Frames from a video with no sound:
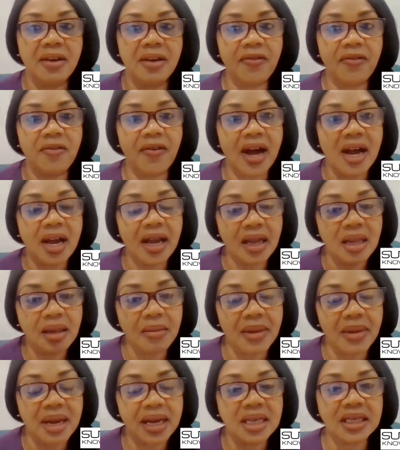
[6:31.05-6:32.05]
I
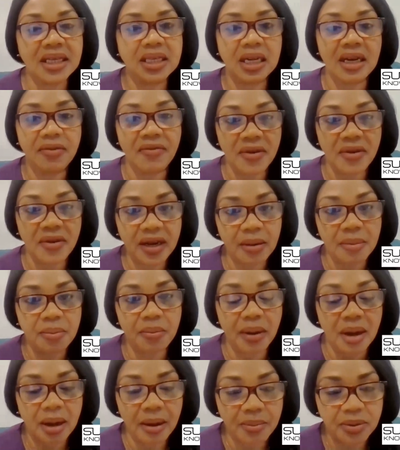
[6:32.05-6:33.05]
find myself in
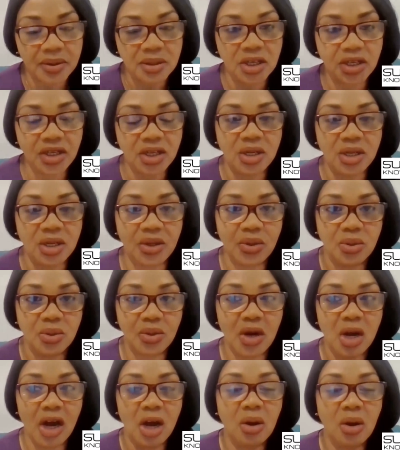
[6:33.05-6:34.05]
a position
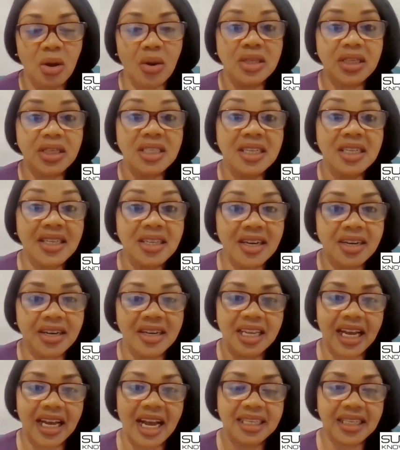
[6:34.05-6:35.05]
to consider
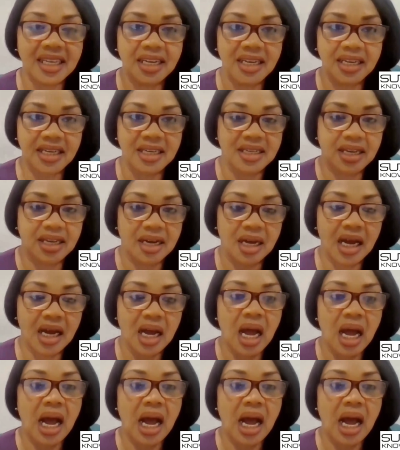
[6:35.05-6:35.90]
it as a leader.